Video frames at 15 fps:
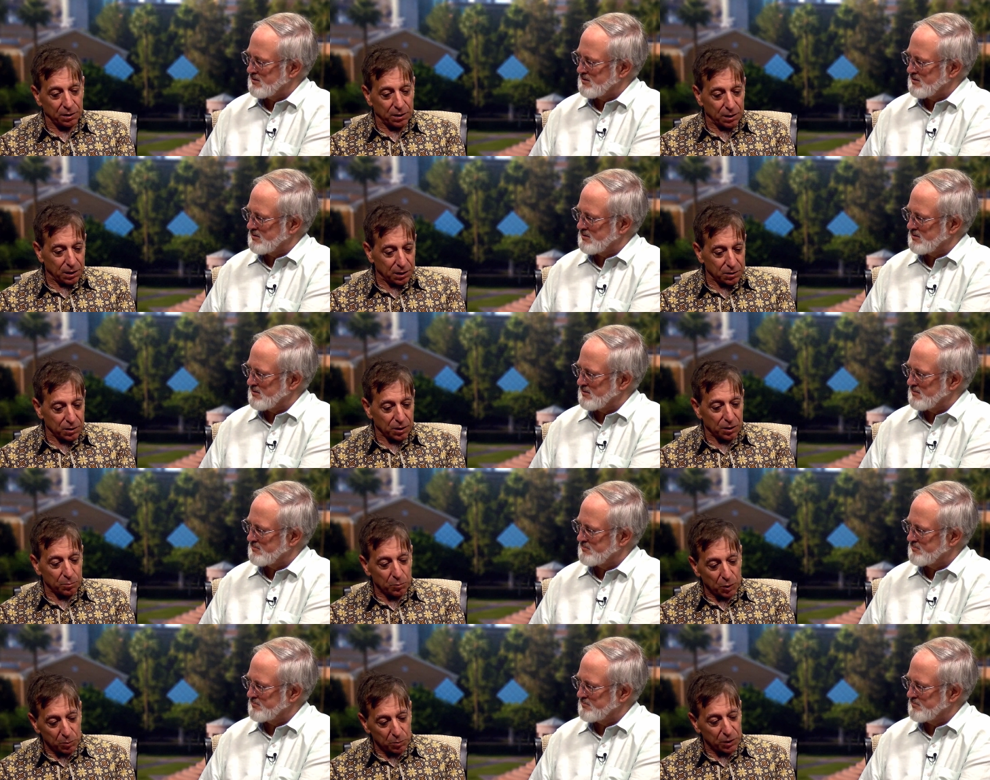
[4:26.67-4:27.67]
Speaker 1: it's a
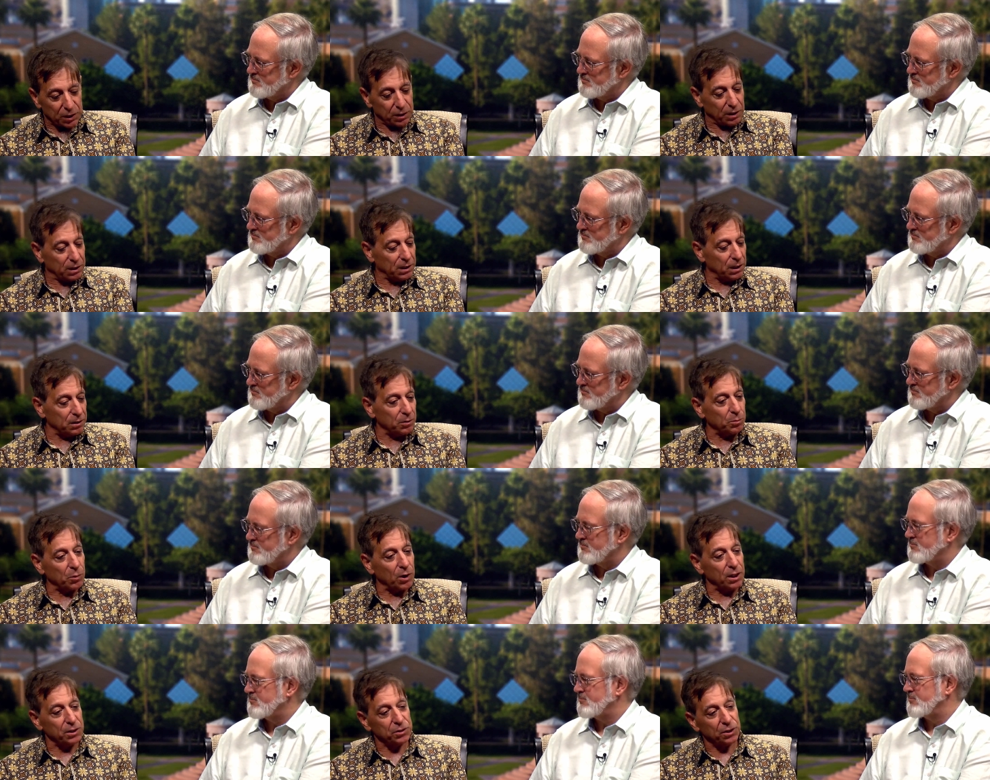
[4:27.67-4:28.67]
commitment that the
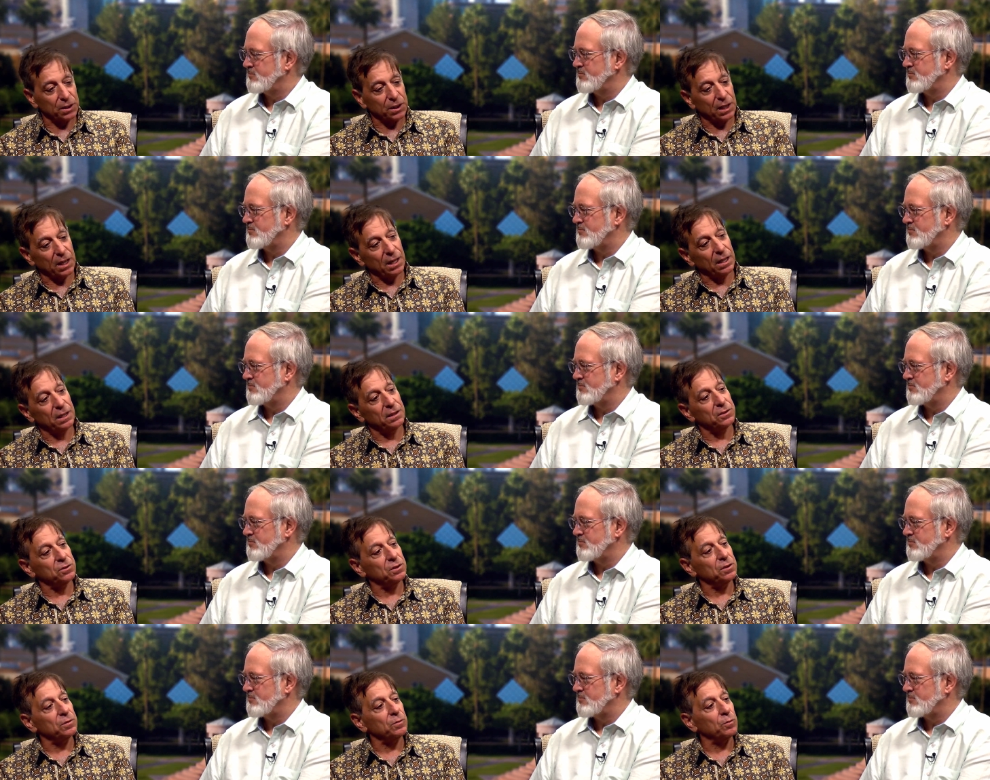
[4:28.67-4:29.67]
project
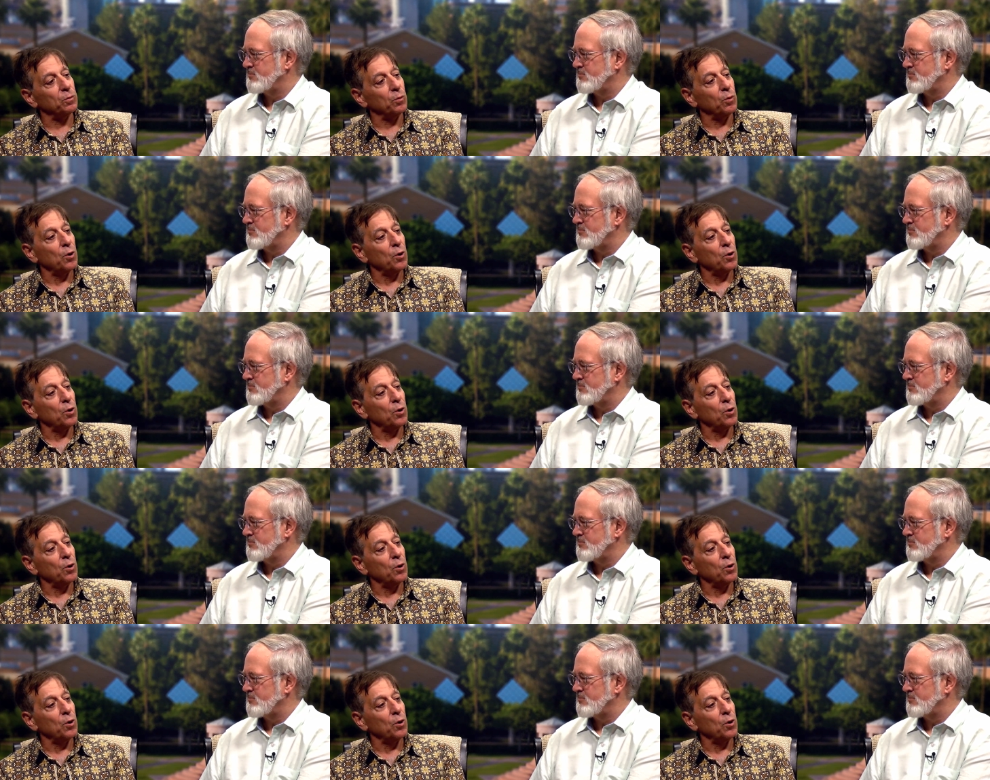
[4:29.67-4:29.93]
has. And